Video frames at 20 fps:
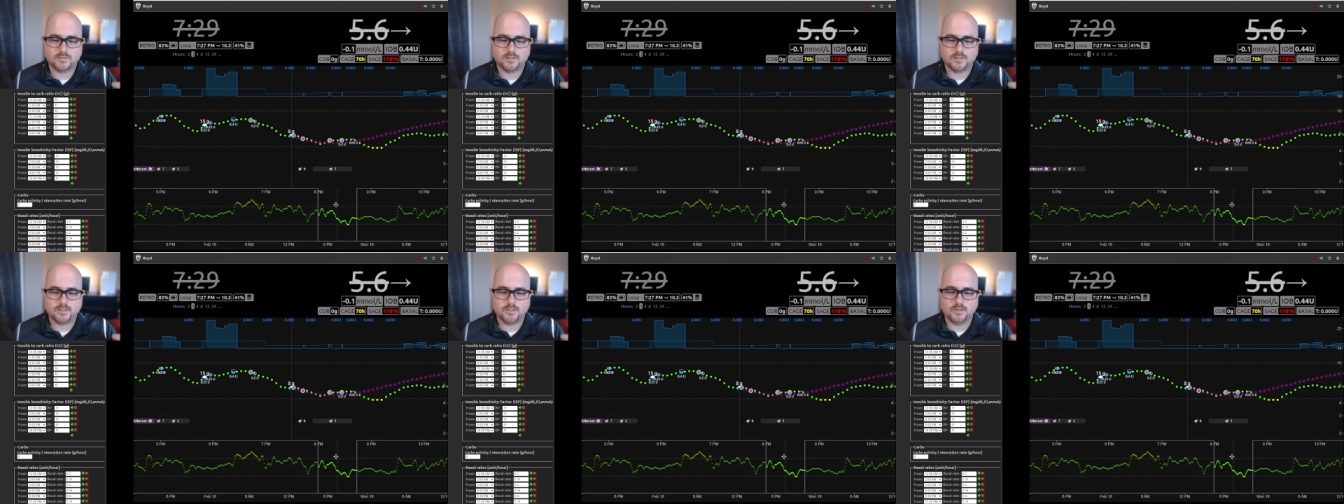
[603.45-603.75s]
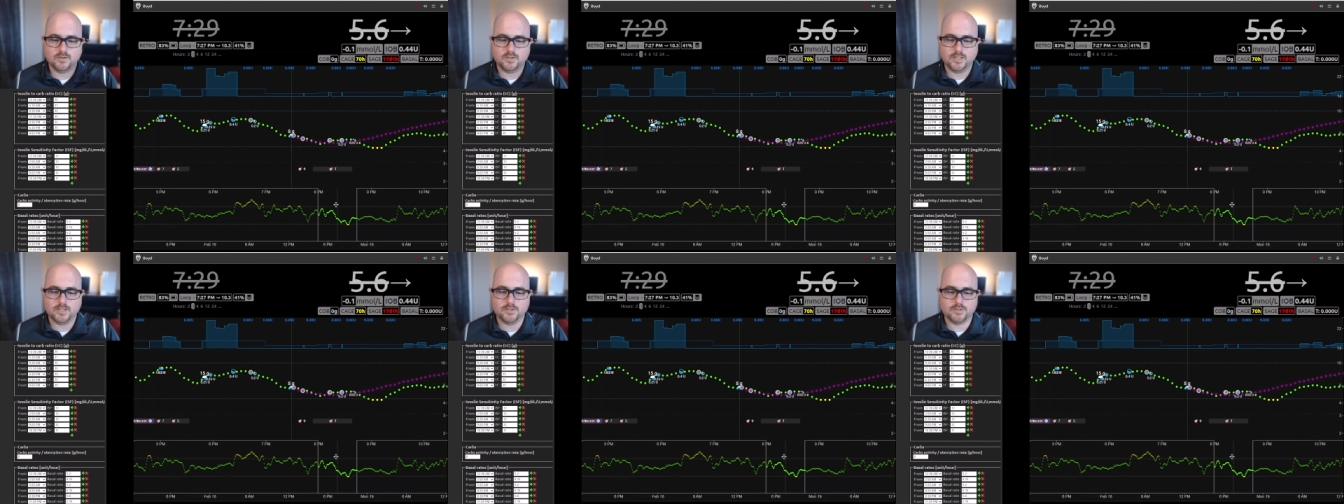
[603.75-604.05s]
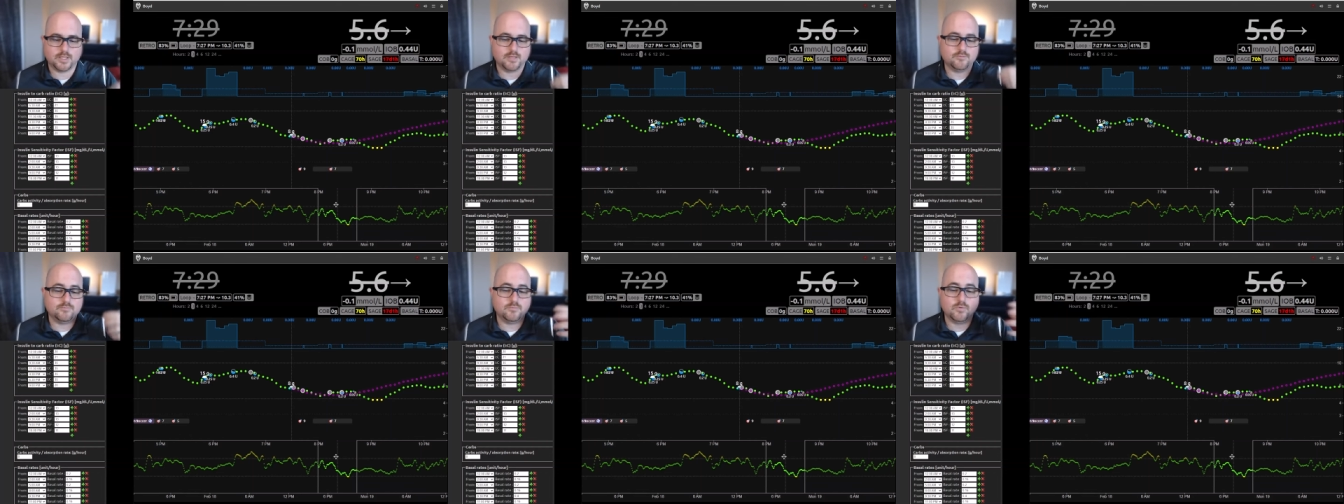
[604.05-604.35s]
you'll, it'll
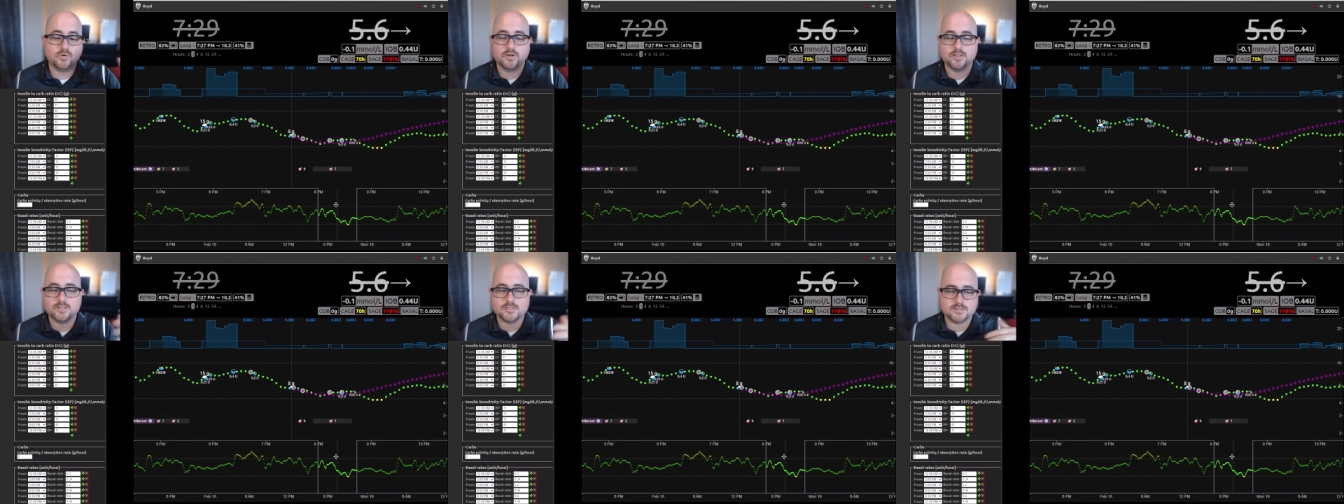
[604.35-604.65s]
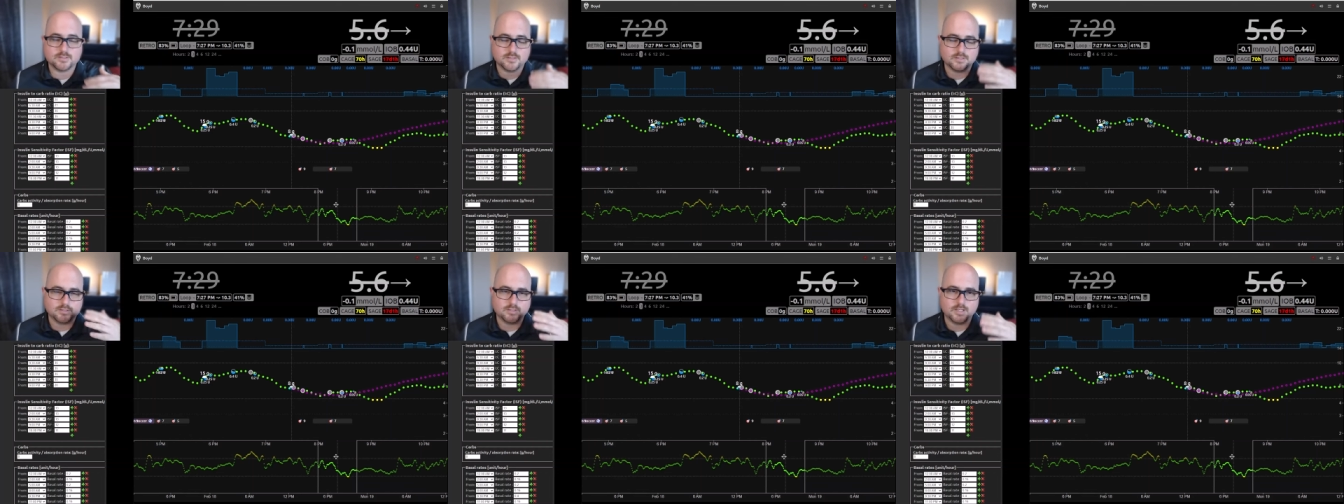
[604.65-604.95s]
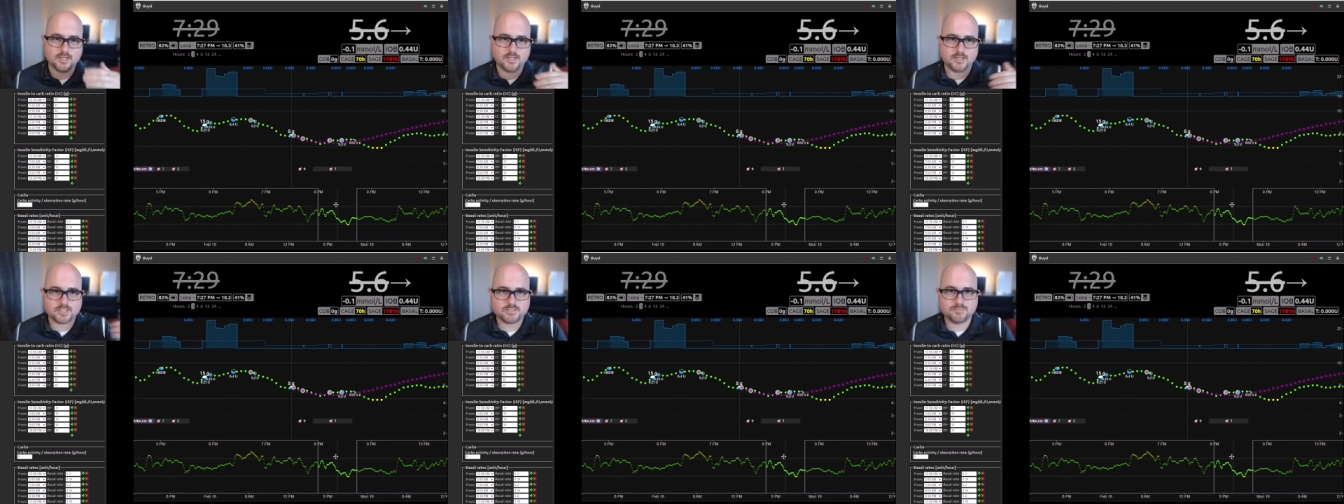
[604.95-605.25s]
give more insulin
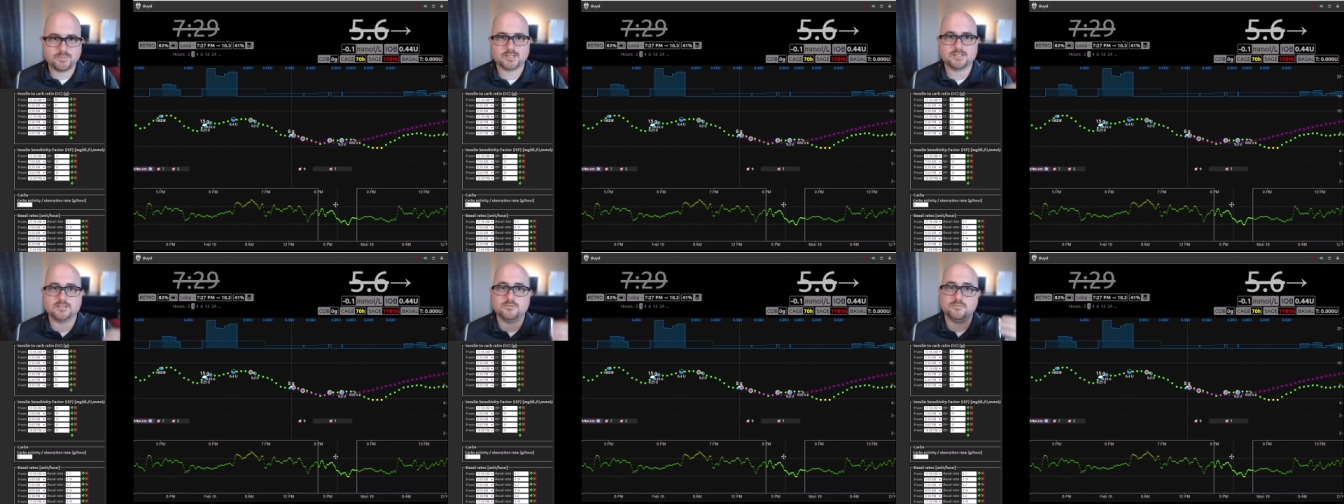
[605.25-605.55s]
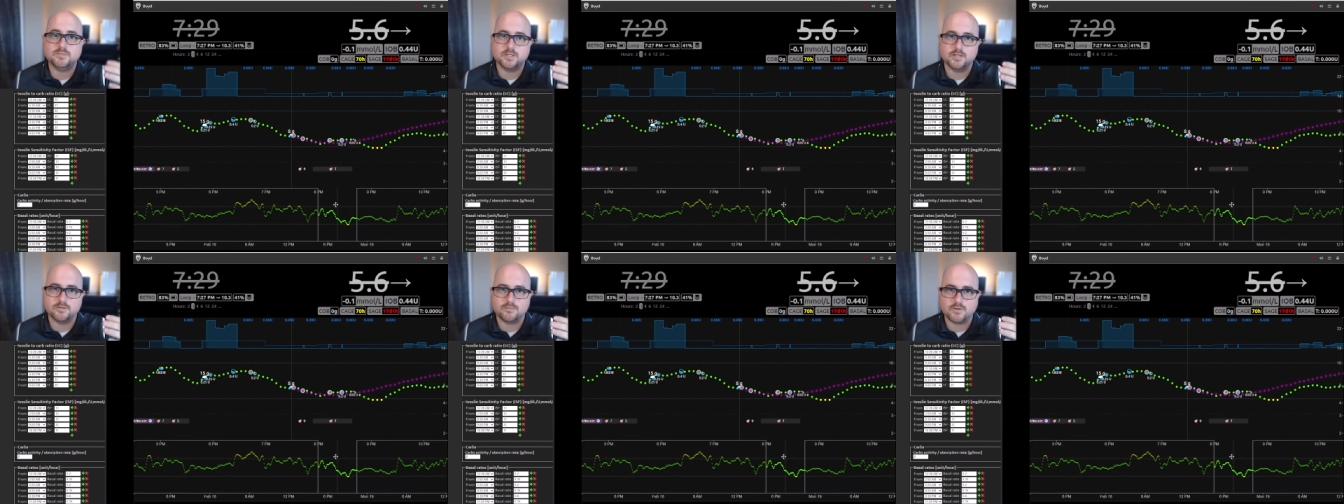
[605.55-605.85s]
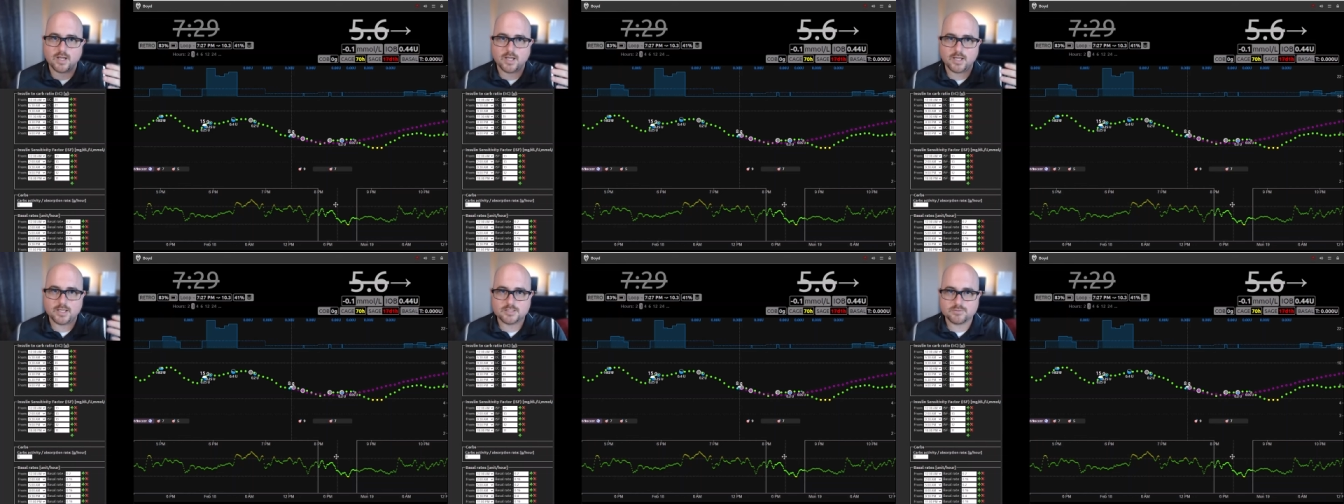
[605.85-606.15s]
and expect a bigger
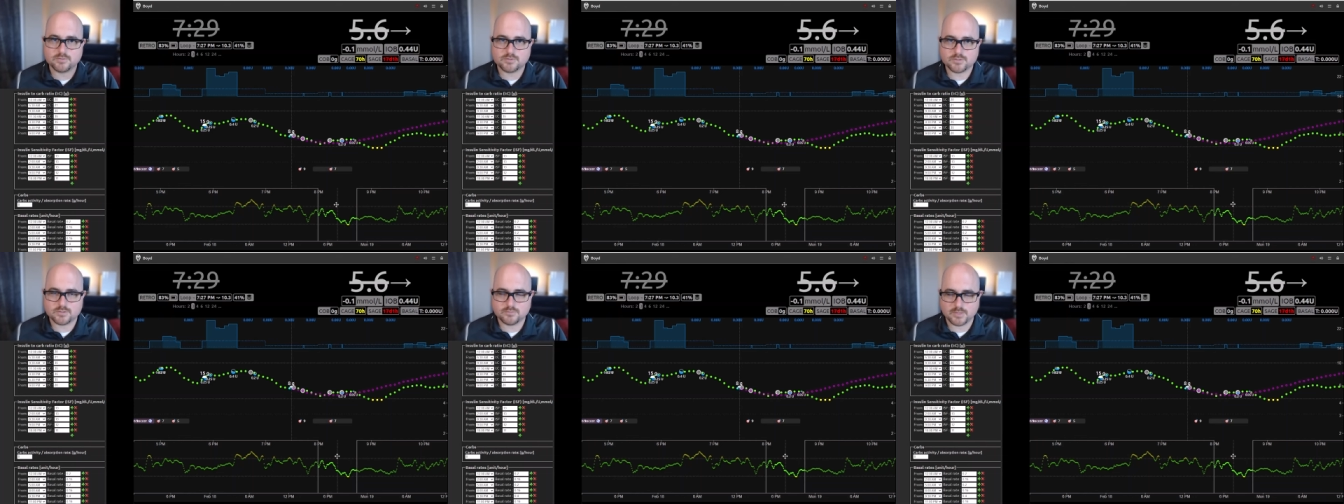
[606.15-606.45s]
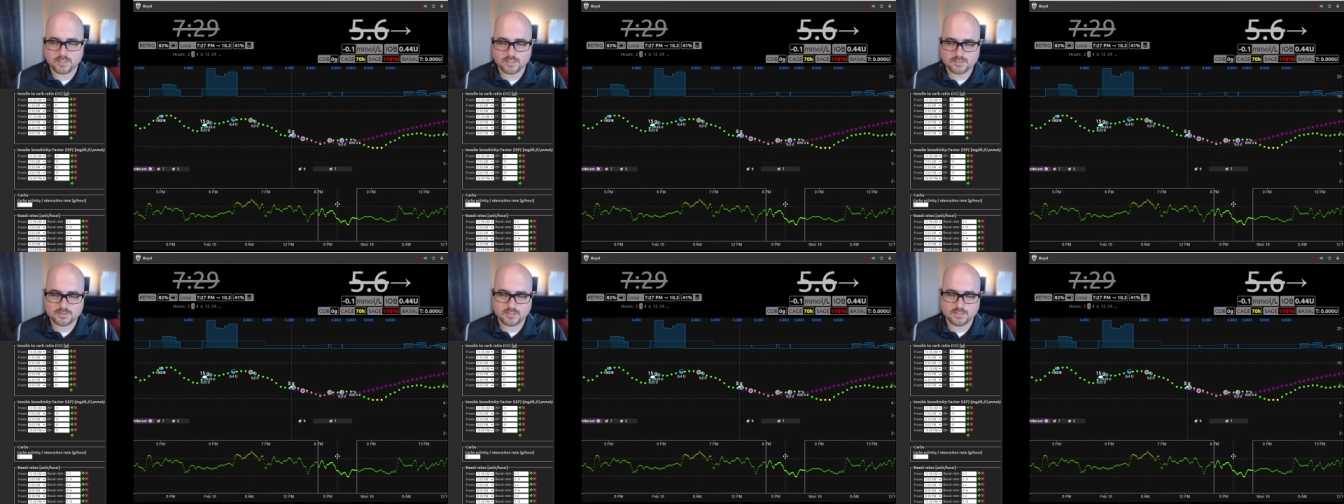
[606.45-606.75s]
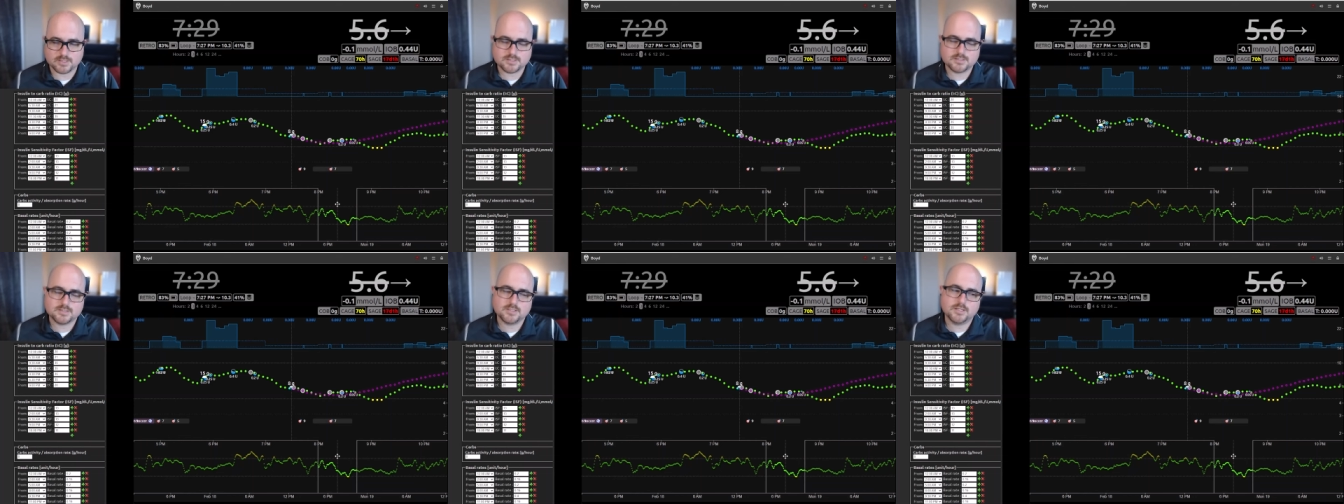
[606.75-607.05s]
rise, which would make
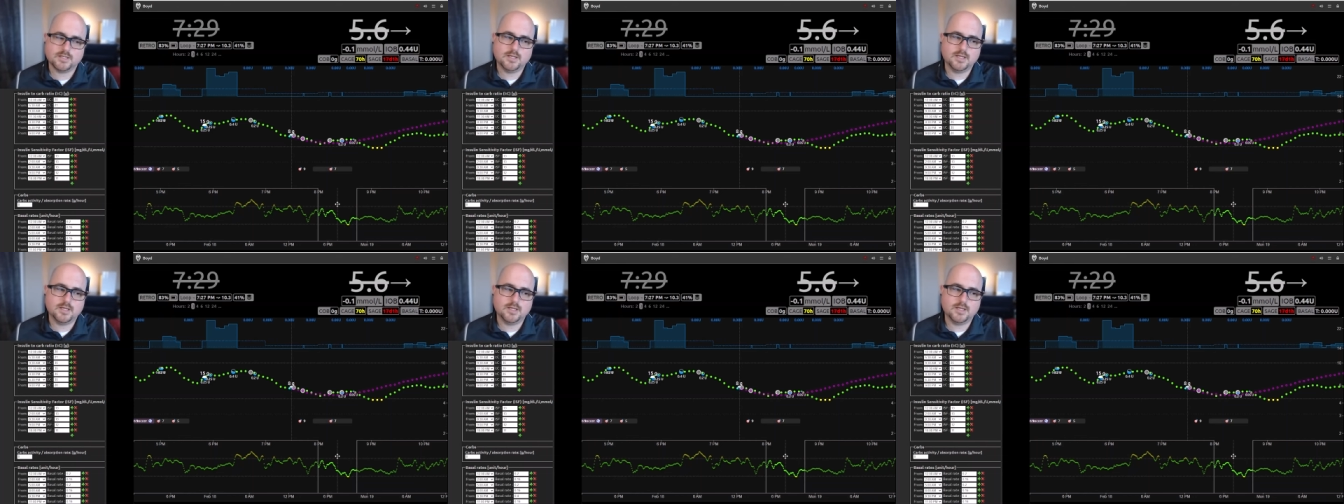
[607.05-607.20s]
sense.